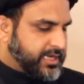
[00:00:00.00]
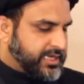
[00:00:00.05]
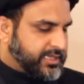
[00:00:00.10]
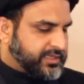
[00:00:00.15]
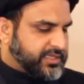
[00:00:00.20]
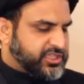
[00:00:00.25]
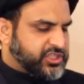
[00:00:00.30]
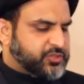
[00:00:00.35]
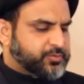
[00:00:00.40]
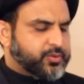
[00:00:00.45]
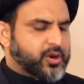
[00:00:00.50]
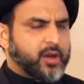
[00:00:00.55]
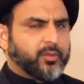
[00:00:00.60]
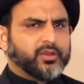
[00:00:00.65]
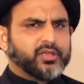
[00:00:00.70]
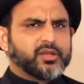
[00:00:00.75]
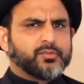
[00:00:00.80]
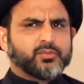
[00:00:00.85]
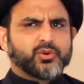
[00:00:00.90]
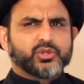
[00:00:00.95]
This is
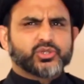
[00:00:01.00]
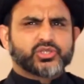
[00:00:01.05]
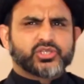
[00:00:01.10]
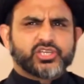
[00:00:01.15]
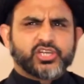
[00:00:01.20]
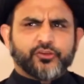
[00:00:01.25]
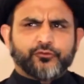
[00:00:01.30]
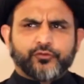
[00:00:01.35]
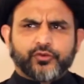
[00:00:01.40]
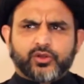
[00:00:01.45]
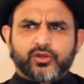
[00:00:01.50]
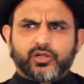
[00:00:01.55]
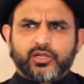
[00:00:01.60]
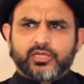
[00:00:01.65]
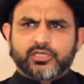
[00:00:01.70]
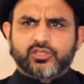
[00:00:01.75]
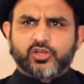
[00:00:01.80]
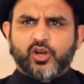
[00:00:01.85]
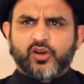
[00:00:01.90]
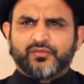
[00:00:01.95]
probably the most
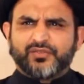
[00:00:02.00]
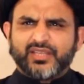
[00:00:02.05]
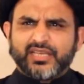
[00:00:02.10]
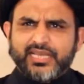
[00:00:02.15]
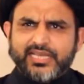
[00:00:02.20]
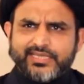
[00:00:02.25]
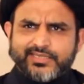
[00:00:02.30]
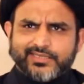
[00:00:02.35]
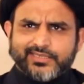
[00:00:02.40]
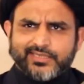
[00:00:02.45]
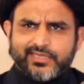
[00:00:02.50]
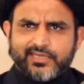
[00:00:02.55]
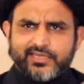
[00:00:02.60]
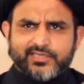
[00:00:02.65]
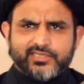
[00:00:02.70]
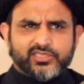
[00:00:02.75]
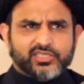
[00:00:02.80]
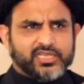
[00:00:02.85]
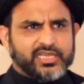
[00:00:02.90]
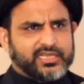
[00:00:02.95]
difficult of the
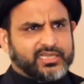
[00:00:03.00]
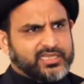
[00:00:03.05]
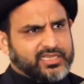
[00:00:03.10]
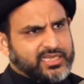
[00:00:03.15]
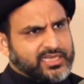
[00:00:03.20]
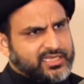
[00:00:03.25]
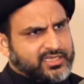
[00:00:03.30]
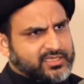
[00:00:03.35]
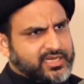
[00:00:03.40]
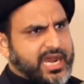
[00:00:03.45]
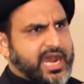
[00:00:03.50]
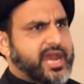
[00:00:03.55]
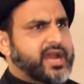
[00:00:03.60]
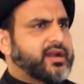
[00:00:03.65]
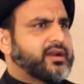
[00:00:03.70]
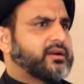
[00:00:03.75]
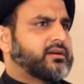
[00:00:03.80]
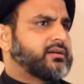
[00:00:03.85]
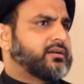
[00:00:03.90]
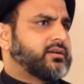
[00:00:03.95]
incidents in the
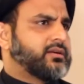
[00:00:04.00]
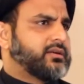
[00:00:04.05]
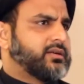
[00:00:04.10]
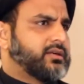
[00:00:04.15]
entire